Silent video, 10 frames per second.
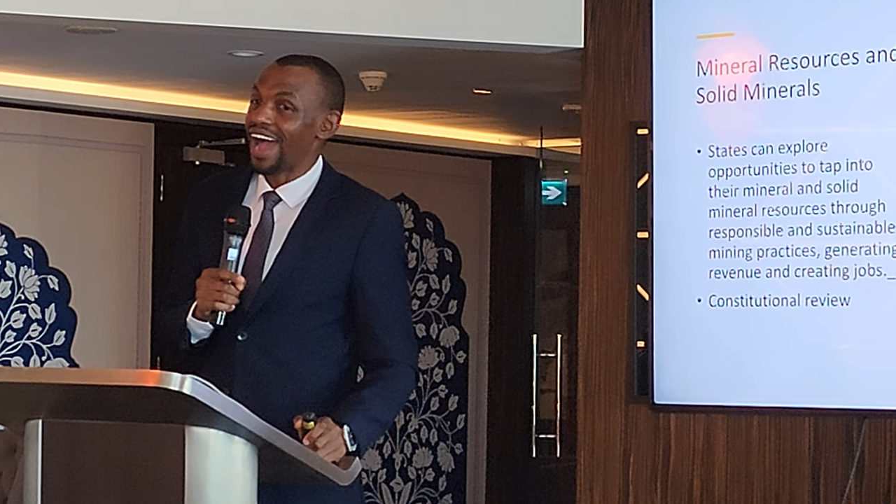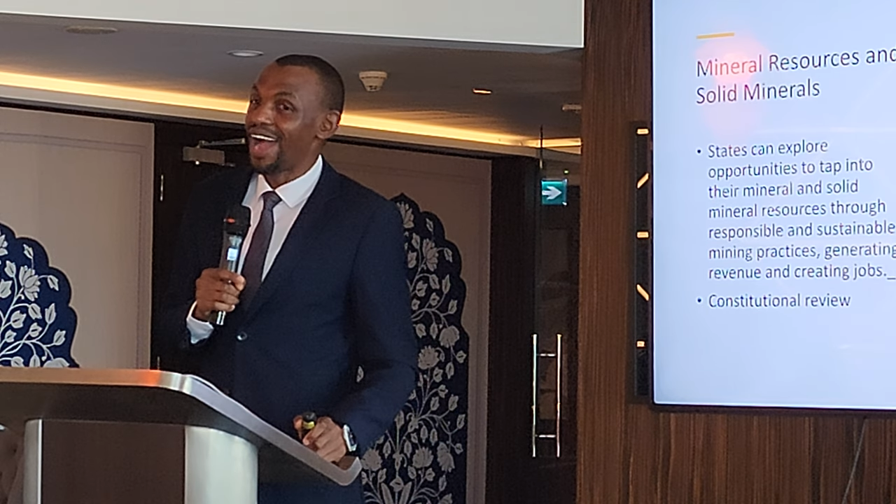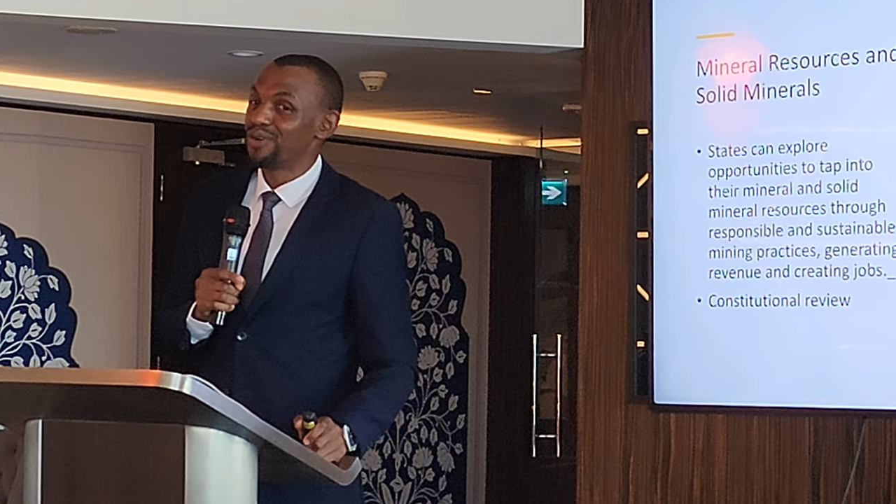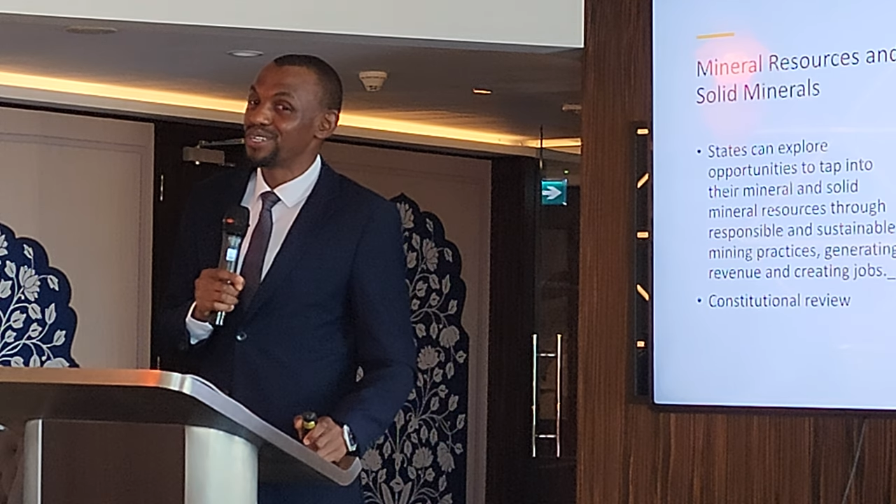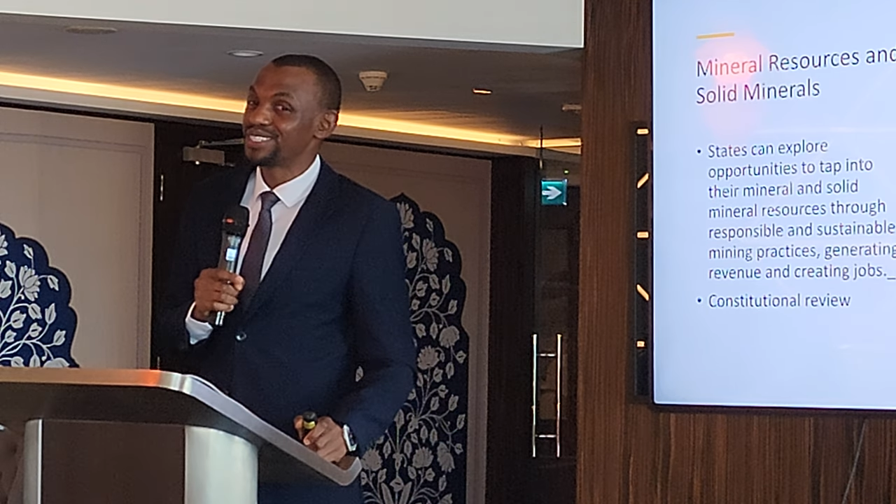
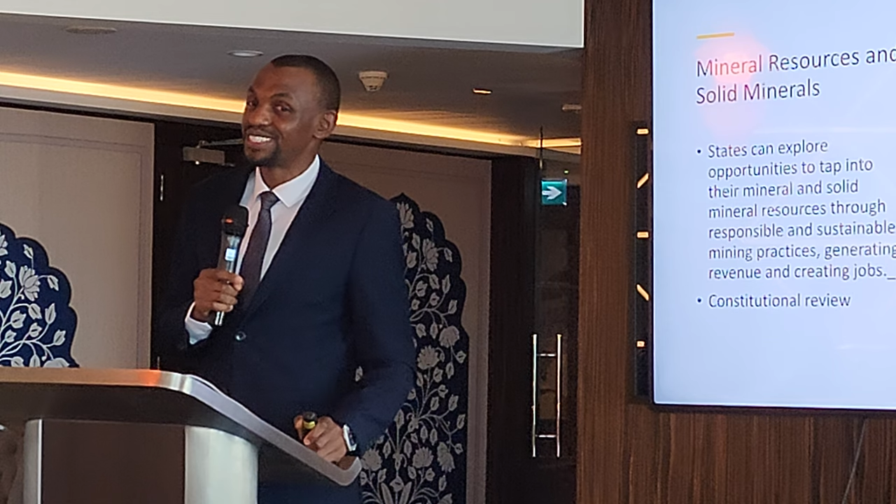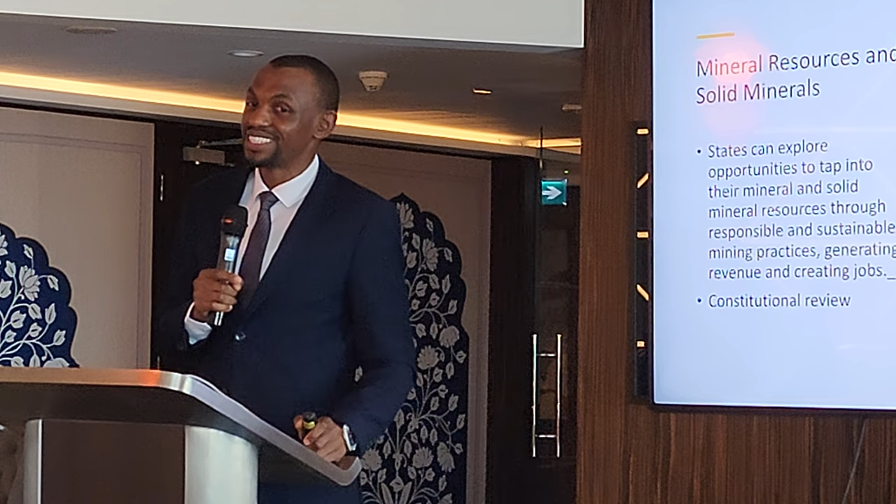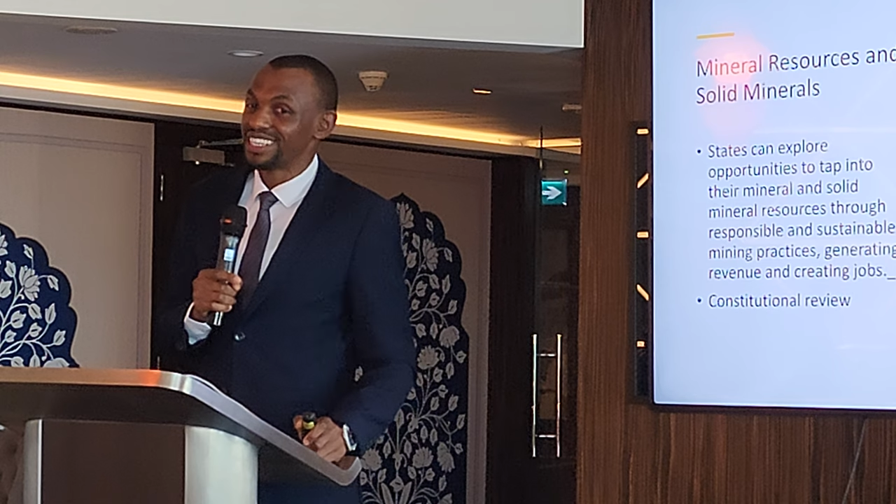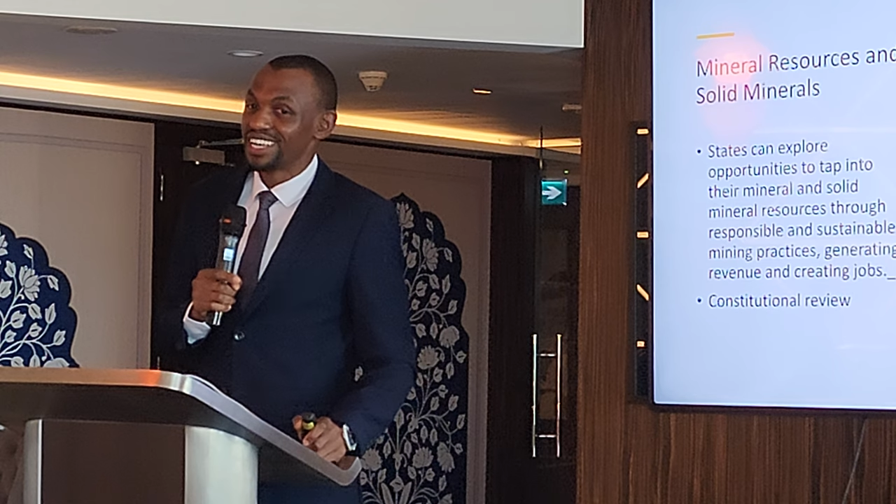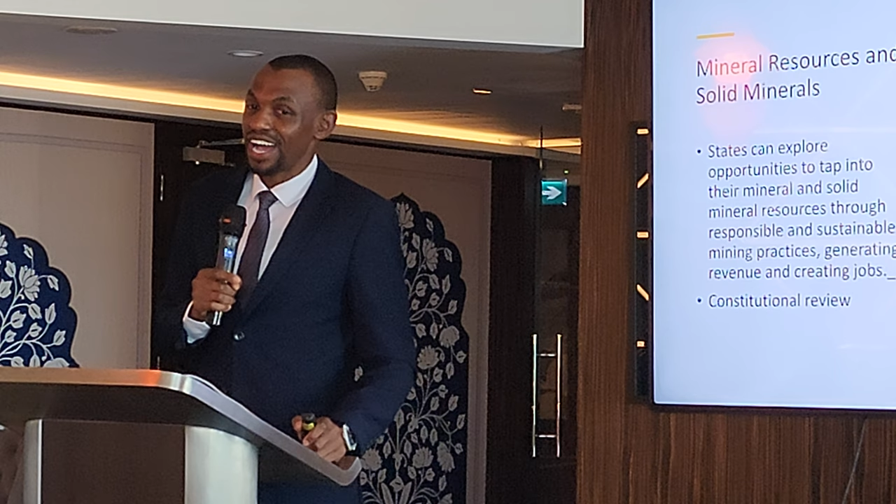I
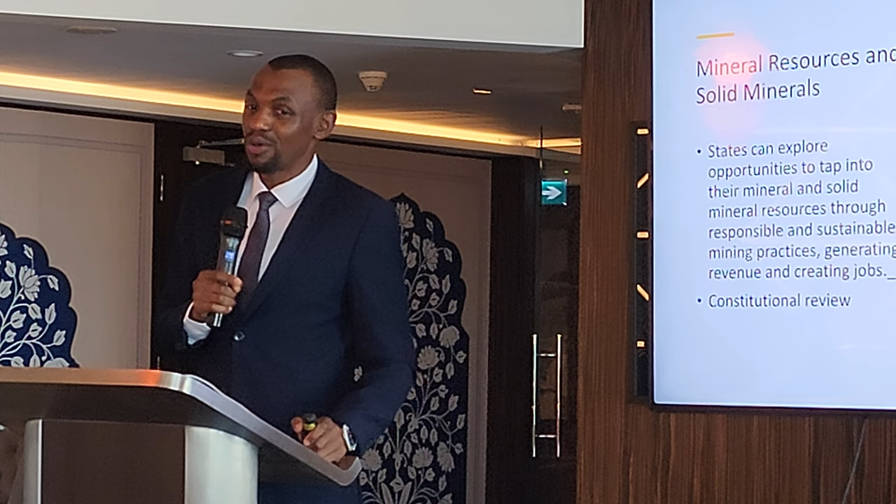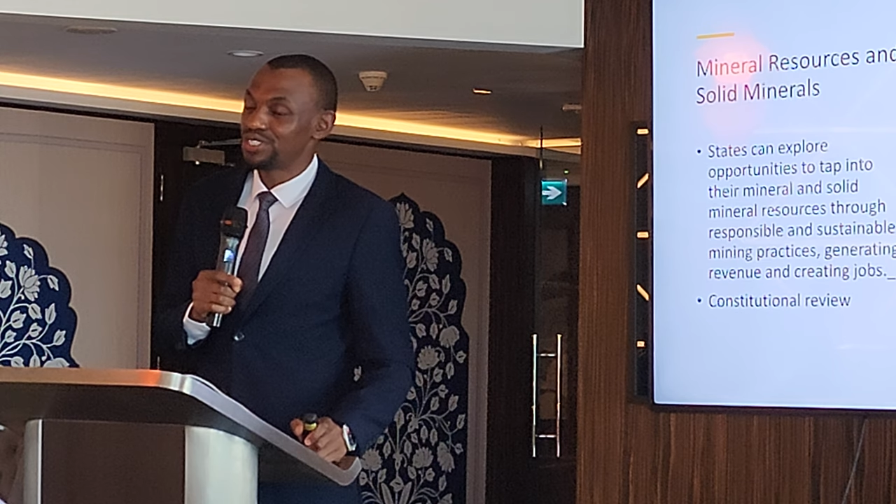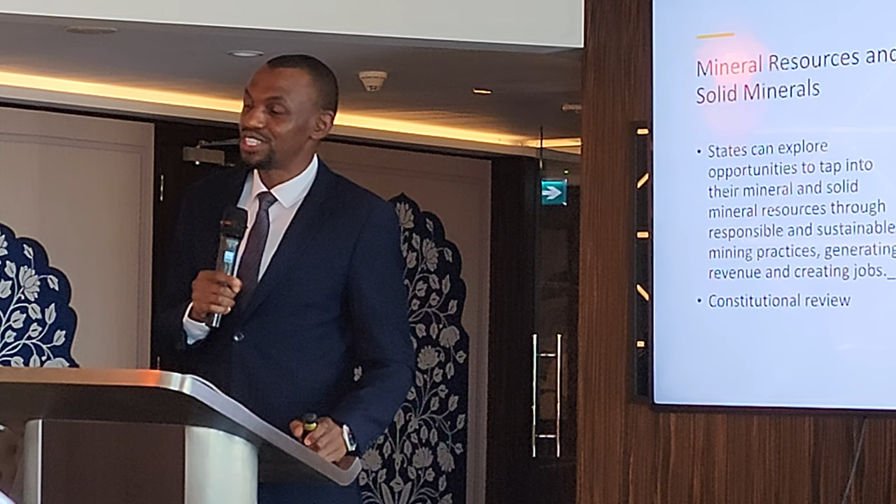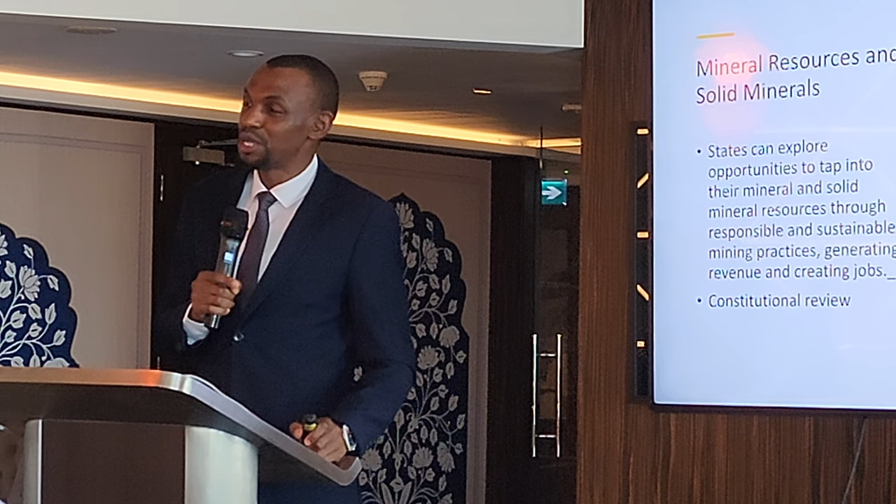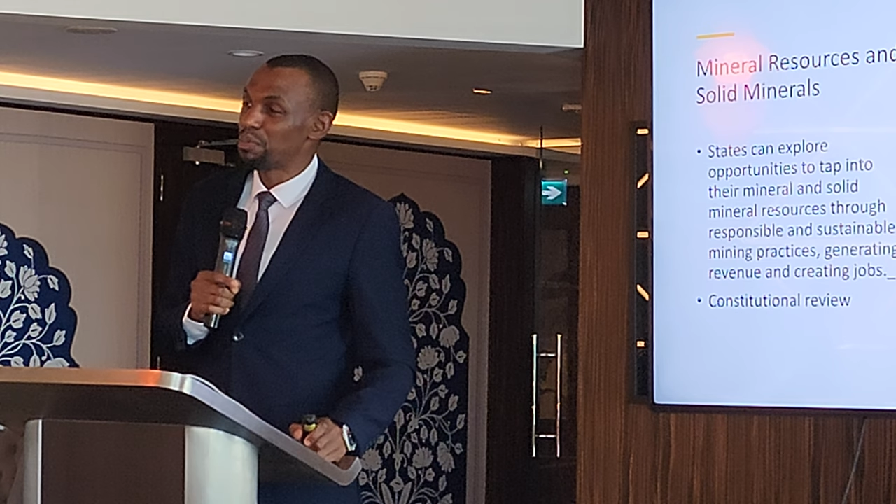was I
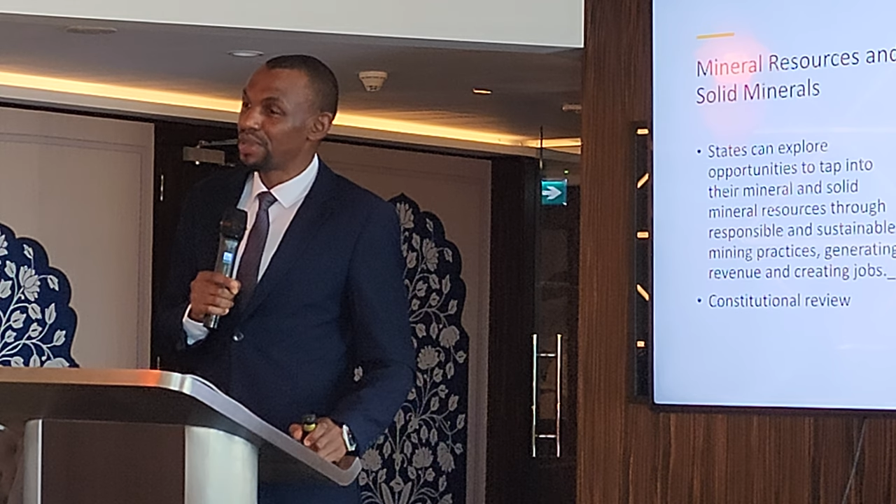was in the